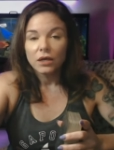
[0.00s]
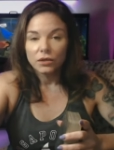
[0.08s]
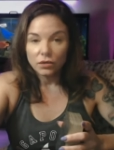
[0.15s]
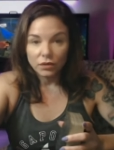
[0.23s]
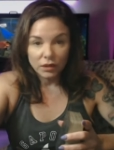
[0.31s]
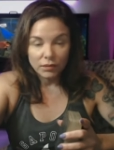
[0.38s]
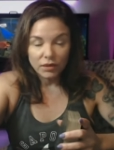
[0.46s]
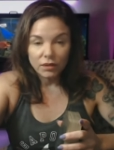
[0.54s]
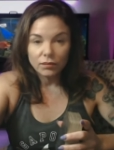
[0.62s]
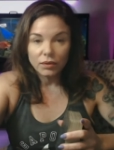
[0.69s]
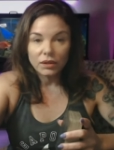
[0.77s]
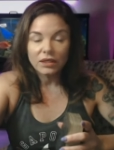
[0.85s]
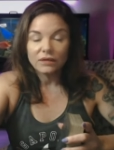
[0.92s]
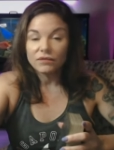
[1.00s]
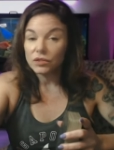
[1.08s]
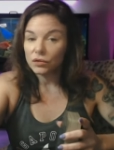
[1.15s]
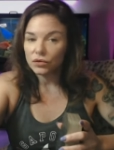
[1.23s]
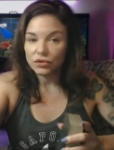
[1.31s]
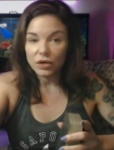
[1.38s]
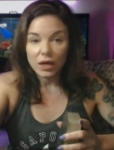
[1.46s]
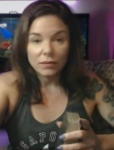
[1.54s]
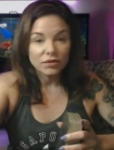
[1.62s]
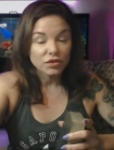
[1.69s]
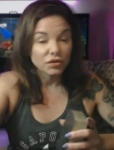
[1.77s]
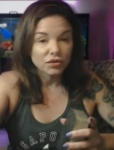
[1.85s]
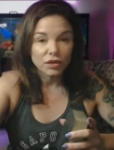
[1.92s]
your limiting beliefs, your
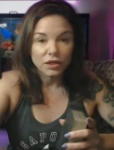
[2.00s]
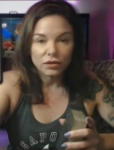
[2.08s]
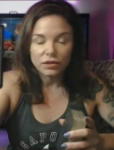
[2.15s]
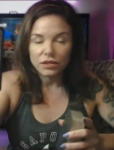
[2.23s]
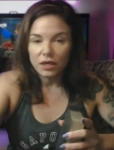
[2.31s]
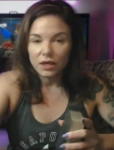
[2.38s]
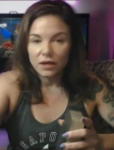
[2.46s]
traumas, your triggers.